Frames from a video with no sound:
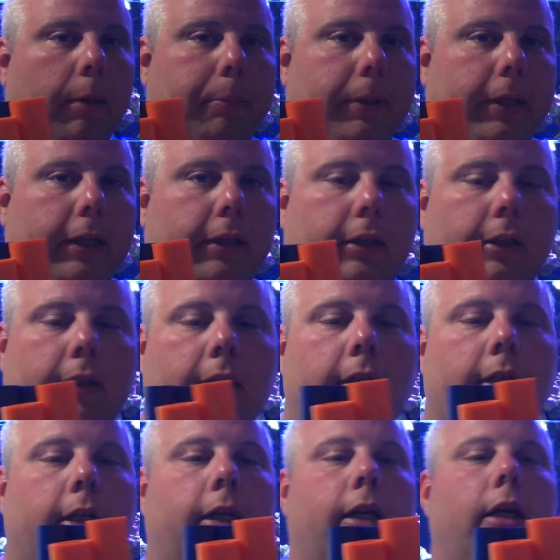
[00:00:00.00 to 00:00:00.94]
up here,
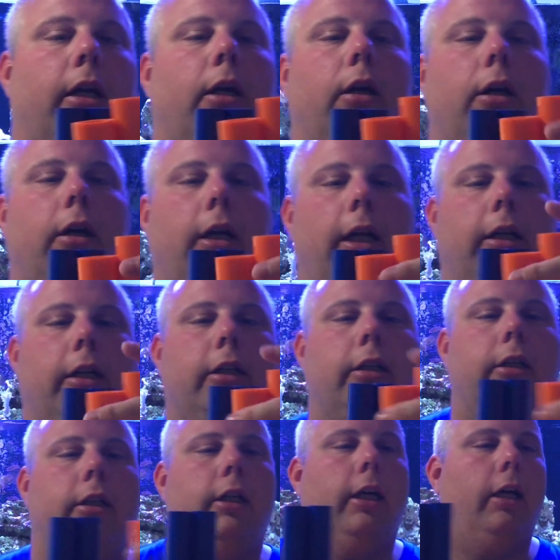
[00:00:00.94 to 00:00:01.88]

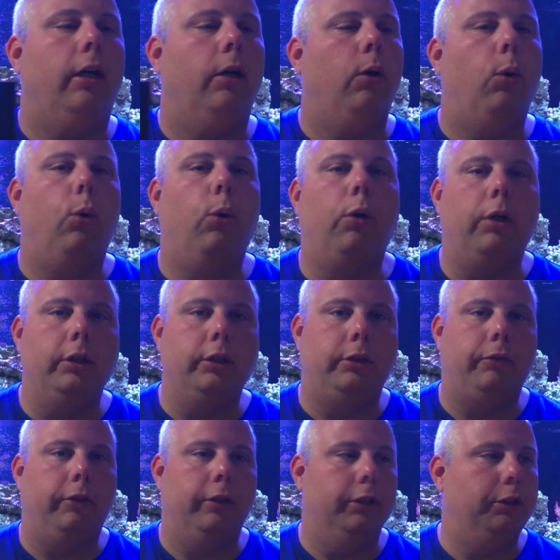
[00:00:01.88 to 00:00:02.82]
and orange
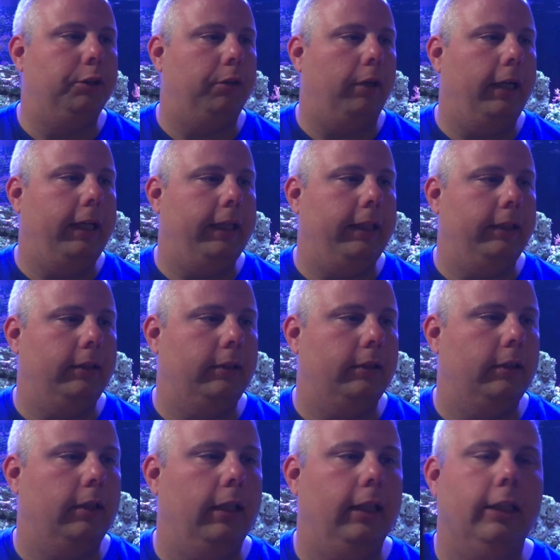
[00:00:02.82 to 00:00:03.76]
for the drain,
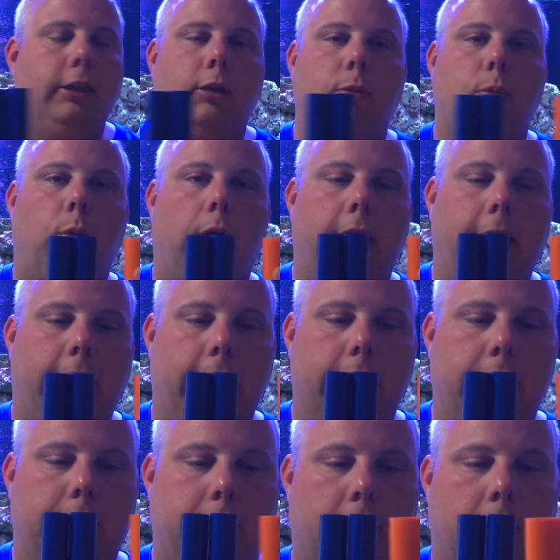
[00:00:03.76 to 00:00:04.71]
and this is 1
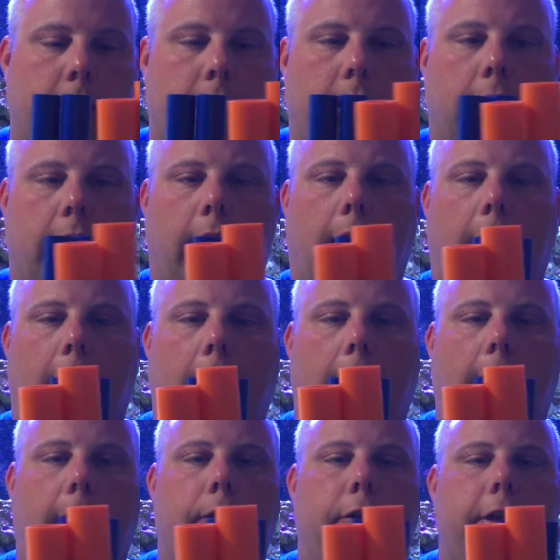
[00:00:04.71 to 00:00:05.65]
inch.
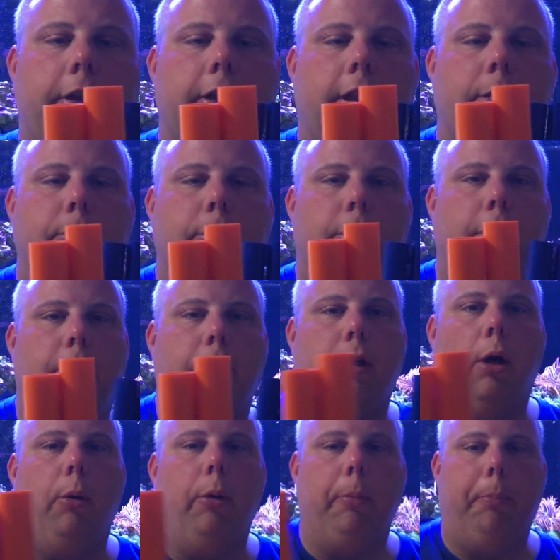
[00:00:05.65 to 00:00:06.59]
I originally was going to
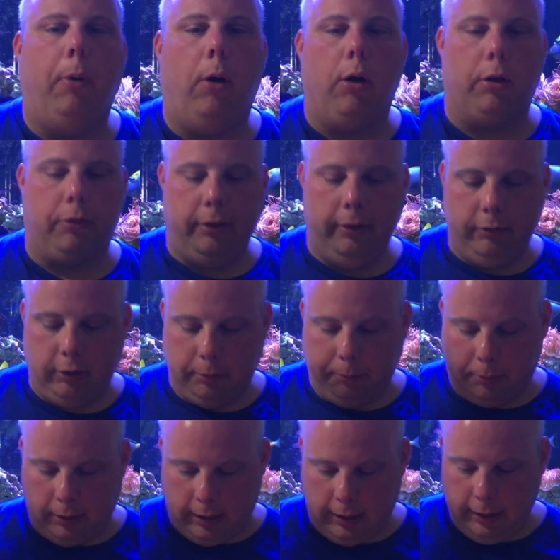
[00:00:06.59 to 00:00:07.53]
go with bulk reef
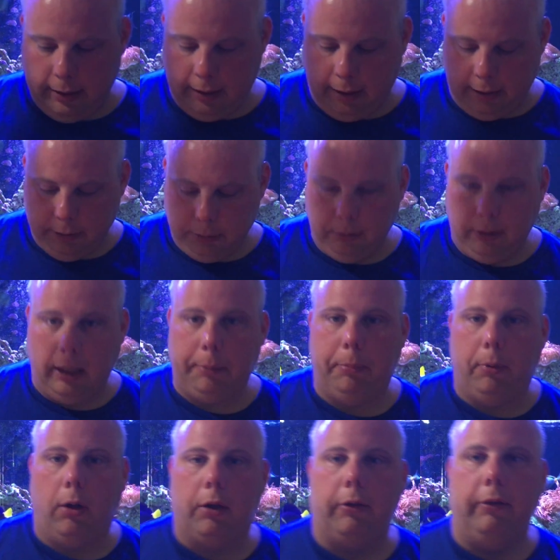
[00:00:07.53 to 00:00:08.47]
supply, and I do like
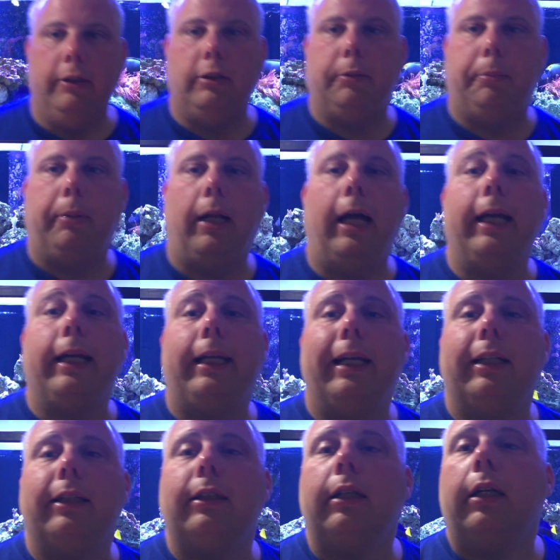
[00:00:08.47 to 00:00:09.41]
bulk reef supply. I
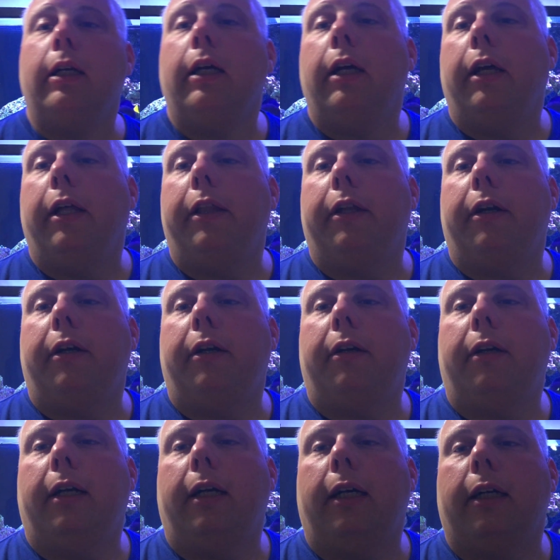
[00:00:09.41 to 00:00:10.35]
get their